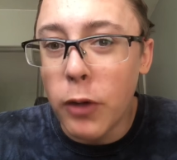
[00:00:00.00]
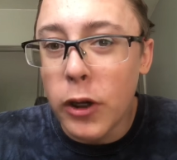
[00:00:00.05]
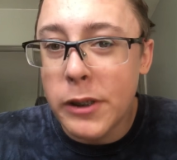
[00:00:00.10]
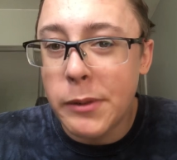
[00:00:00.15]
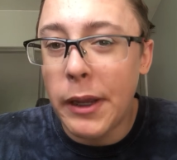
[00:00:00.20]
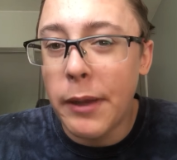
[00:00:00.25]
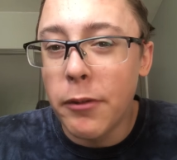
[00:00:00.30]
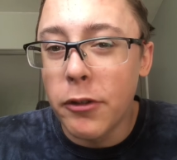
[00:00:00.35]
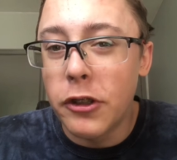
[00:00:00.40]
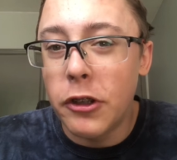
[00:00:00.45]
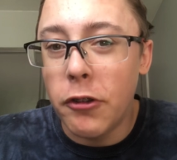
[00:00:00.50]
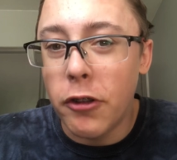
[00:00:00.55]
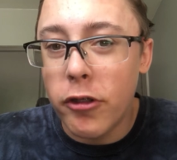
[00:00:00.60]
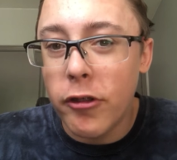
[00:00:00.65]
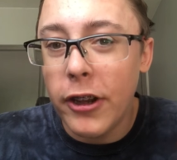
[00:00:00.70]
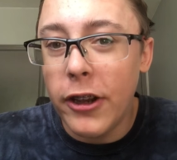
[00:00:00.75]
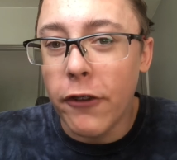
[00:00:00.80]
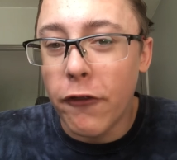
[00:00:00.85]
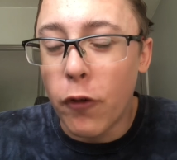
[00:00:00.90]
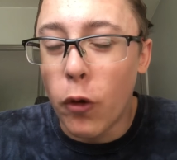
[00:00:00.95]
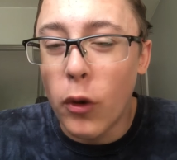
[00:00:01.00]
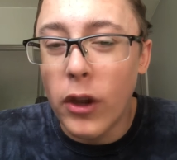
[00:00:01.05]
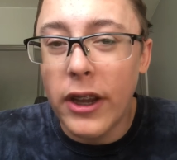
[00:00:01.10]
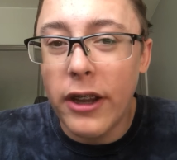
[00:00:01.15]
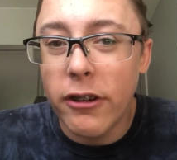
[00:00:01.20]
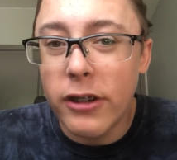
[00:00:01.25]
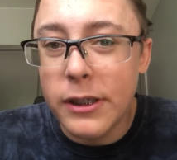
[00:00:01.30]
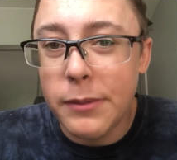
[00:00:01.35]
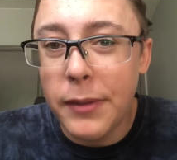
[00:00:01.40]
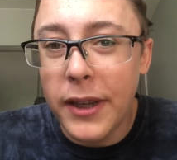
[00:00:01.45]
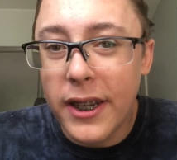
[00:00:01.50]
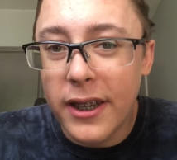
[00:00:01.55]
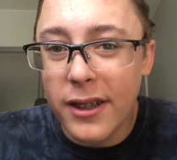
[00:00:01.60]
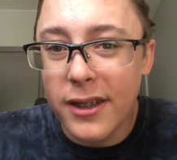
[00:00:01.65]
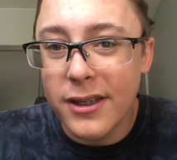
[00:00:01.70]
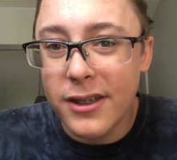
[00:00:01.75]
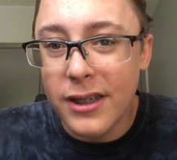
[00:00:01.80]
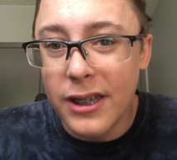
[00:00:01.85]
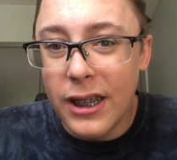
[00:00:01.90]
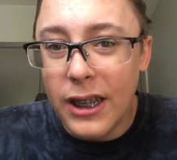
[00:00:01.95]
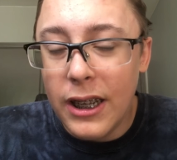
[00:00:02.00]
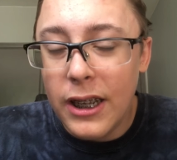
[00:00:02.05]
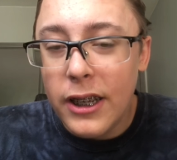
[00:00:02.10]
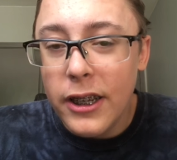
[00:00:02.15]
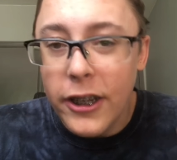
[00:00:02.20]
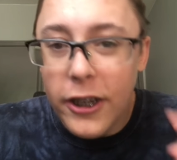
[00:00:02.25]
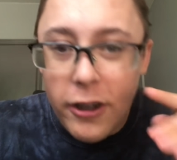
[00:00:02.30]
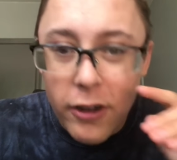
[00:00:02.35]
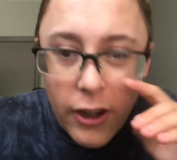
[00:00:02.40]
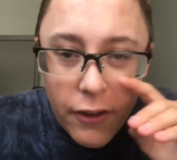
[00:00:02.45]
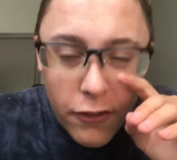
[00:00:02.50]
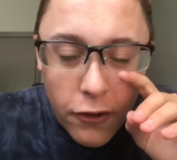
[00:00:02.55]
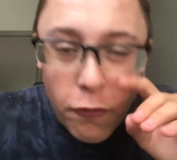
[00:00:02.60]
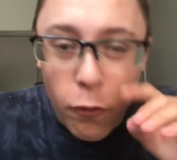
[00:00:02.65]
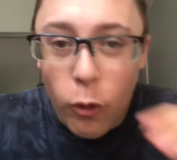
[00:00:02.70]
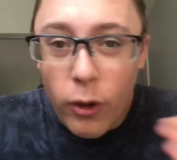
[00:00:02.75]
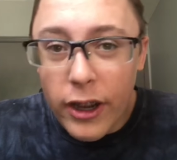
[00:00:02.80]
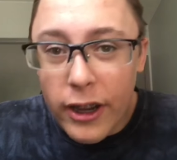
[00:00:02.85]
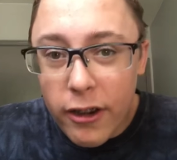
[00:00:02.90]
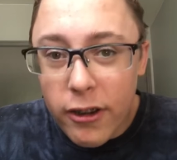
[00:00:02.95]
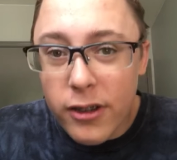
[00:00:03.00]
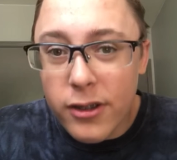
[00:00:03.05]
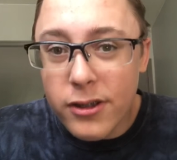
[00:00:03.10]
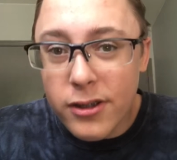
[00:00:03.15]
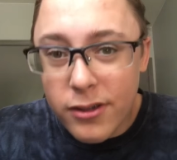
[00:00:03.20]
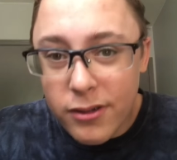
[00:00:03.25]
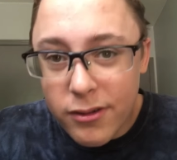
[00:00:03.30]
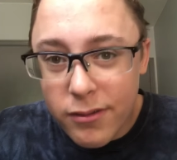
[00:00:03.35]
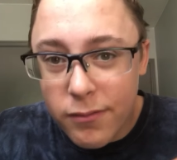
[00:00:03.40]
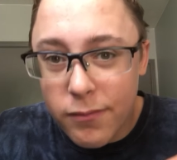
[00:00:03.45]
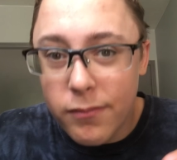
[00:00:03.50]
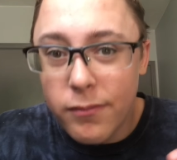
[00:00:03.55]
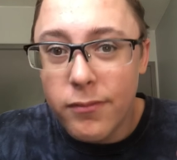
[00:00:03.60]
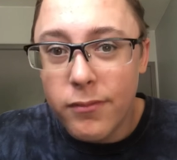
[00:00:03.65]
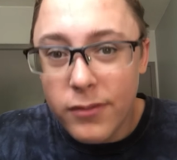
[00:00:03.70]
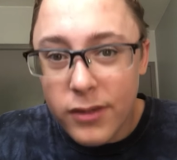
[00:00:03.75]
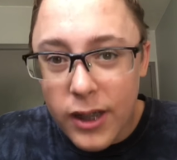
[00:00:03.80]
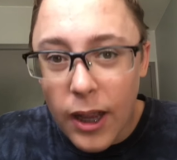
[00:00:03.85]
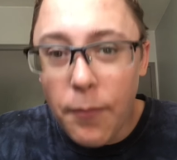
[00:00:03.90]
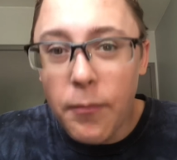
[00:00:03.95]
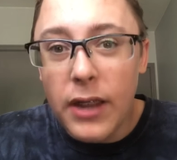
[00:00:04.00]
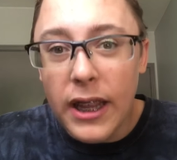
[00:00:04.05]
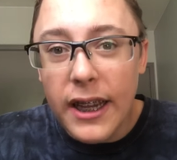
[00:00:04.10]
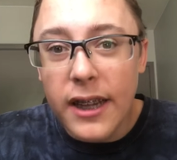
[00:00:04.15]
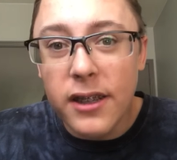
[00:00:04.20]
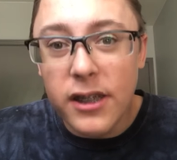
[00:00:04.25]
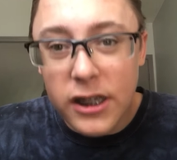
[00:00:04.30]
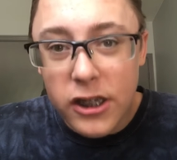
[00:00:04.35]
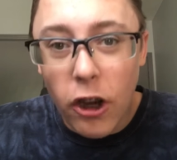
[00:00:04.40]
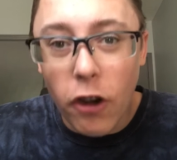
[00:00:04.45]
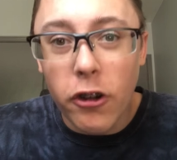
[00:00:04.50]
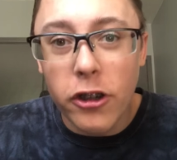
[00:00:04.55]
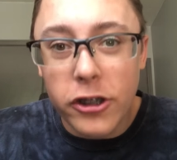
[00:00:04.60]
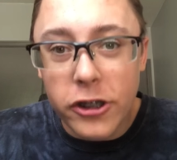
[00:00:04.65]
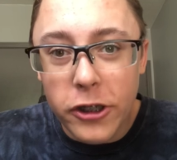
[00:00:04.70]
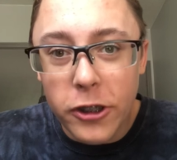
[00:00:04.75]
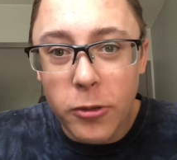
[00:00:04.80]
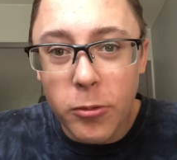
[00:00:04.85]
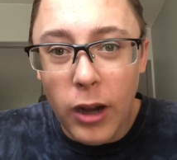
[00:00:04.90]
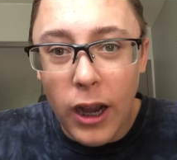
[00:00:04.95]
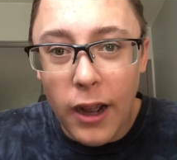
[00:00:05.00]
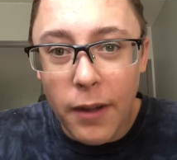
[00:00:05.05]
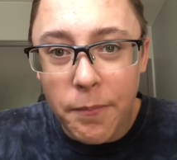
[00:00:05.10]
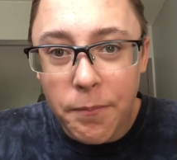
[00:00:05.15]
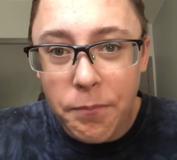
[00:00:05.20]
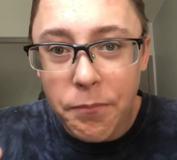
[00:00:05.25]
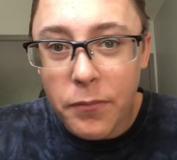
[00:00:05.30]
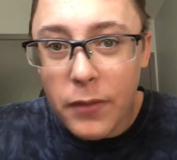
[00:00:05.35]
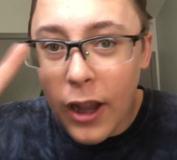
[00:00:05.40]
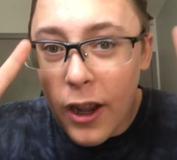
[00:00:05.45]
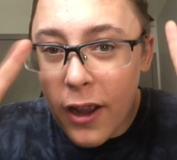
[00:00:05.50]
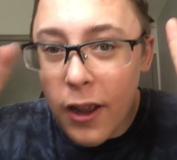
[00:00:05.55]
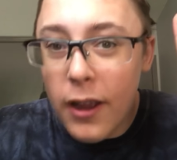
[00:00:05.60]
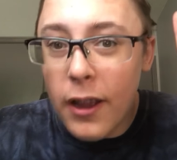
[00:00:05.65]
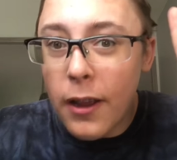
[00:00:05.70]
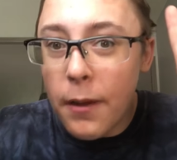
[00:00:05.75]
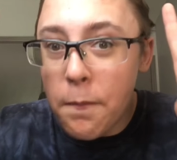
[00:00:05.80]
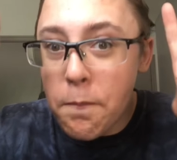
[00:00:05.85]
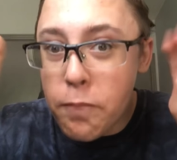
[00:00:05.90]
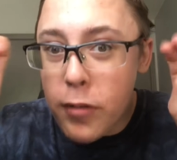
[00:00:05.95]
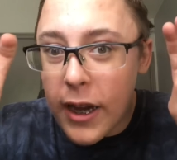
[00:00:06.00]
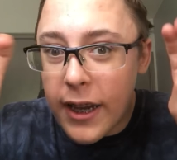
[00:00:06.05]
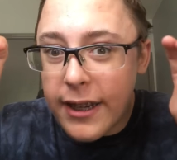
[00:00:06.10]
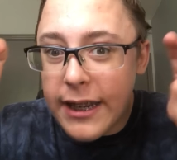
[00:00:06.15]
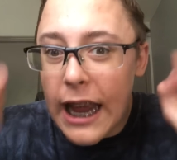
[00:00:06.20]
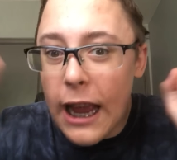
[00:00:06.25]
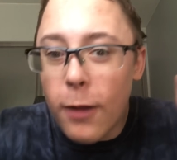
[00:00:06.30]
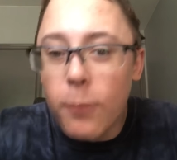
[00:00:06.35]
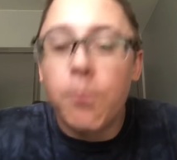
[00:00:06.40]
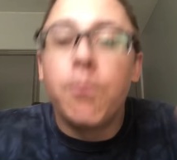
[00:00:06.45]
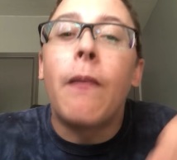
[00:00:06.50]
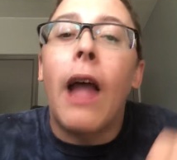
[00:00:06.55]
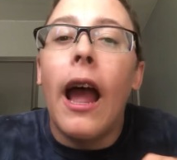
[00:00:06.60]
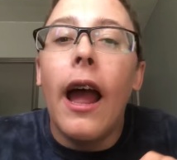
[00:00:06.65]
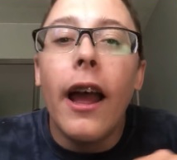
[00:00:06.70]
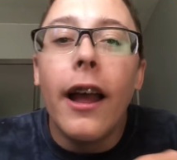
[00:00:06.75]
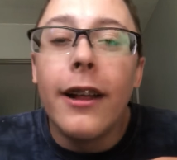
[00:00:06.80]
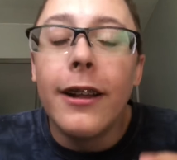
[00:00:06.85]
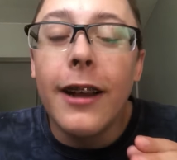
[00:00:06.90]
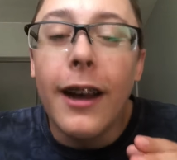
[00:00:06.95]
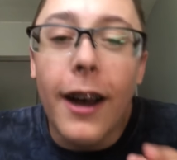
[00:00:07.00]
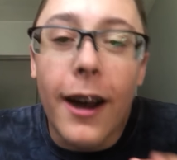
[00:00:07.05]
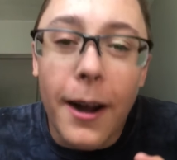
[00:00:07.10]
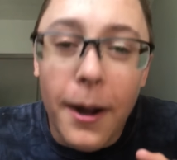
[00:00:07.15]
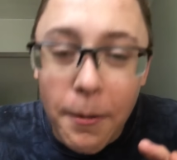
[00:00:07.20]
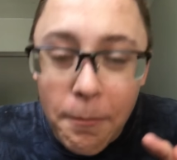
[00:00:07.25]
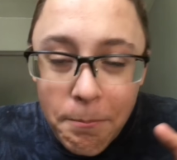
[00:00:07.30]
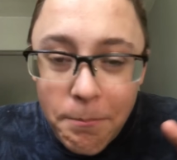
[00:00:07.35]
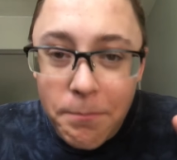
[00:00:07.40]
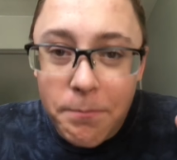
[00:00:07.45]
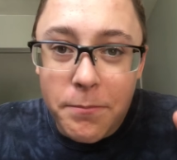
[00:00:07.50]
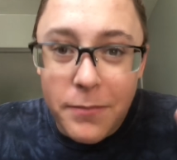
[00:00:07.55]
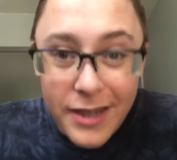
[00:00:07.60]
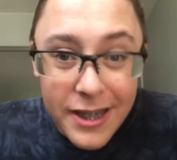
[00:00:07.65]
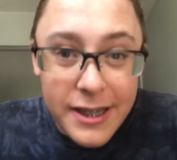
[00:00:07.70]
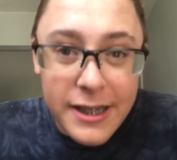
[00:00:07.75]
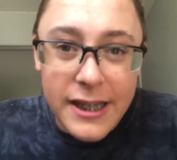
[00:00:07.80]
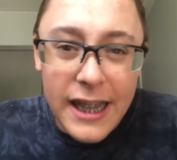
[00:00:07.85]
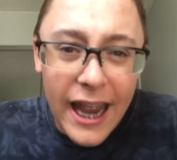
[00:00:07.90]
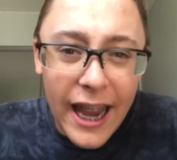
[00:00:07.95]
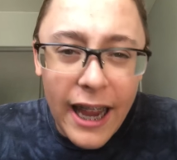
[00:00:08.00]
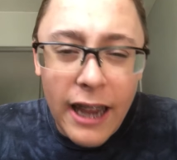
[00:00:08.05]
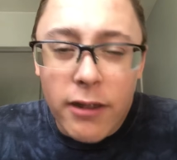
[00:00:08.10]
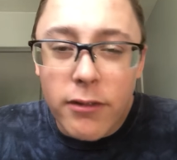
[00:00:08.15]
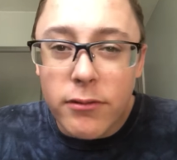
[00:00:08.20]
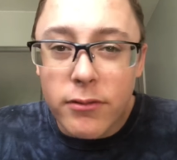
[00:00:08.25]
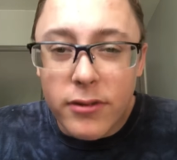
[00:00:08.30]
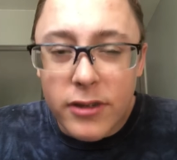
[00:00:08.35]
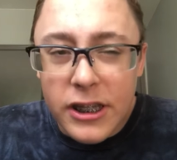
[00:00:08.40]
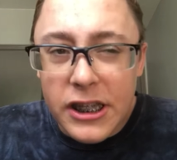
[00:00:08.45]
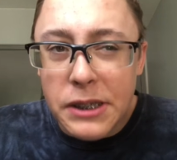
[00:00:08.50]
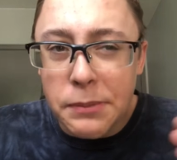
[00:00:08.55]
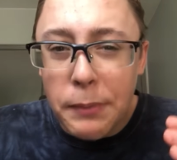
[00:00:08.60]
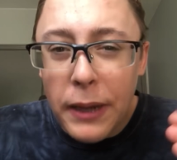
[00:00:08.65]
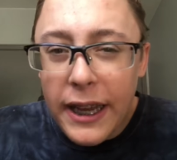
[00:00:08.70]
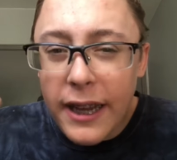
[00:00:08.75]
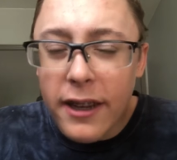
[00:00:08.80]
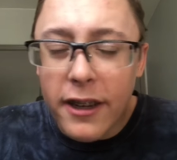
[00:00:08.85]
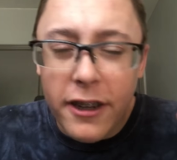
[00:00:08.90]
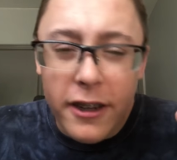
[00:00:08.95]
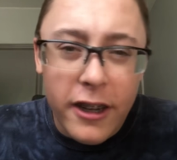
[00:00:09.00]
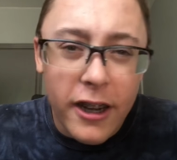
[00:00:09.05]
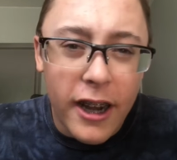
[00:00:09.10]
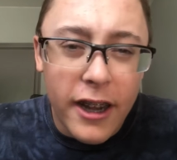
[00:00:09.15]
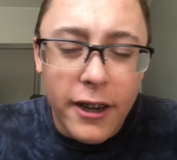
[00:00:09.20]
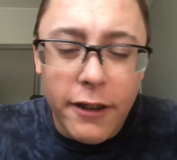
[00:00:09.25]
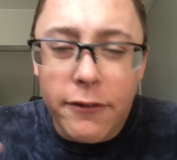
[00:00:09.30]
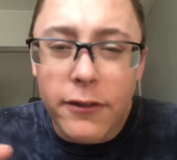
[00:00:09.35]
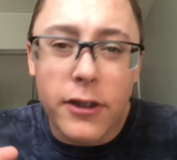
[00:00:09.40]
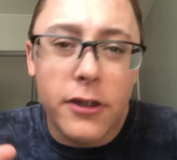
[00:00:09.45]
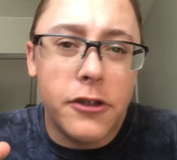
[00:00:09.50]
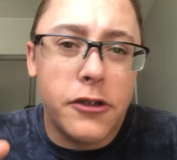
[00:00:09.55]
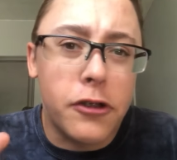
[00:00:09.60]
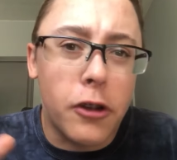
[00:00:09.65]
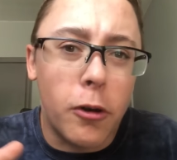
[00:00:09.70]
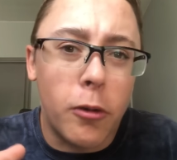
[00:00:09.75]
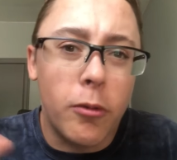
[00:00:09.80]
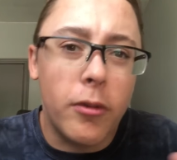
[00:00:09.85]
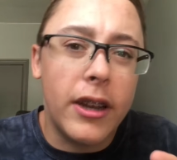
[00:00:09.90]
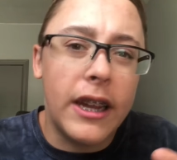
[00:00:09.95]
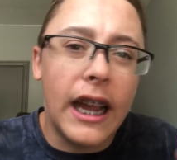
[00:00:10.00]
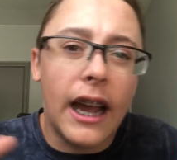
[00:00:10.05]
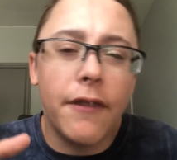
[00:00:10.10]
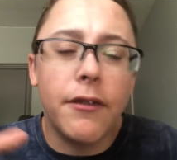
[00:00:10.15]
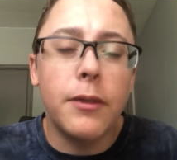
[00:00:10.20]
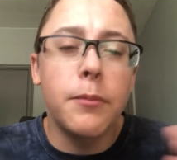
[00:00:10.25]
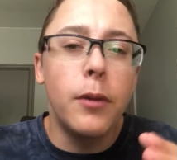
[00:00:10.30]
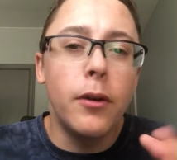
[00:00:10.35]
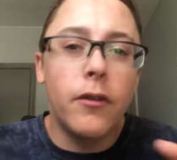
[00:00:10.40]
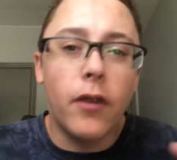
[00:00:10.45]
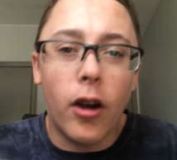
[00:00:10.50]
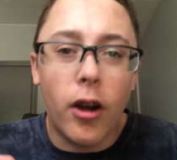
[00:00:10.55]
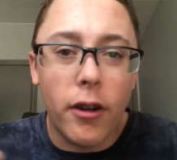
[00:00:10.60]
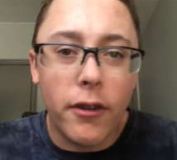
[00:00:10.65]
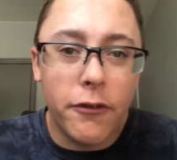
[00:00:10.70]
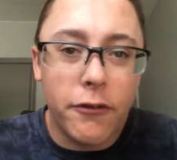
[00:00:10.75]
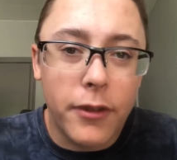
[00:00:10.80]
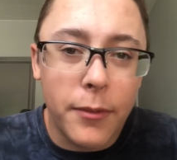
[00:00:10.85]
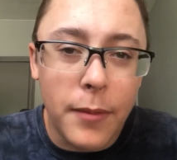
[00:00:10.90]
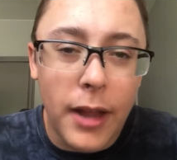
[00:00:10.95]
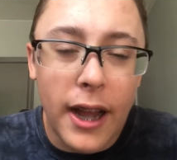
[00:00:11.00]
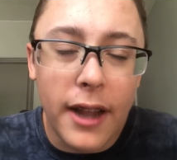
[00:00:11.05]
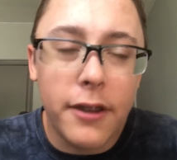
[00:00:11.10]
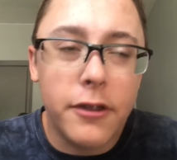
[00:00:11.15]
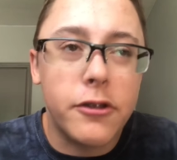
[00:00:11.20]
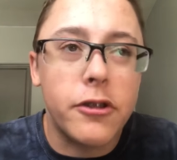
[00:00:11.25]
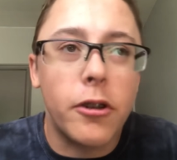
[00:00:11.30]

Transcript: Most people do three to four years because you know after four years, some things start to uh, break down. Um, to say to speak, kind of. So you have to move on from that.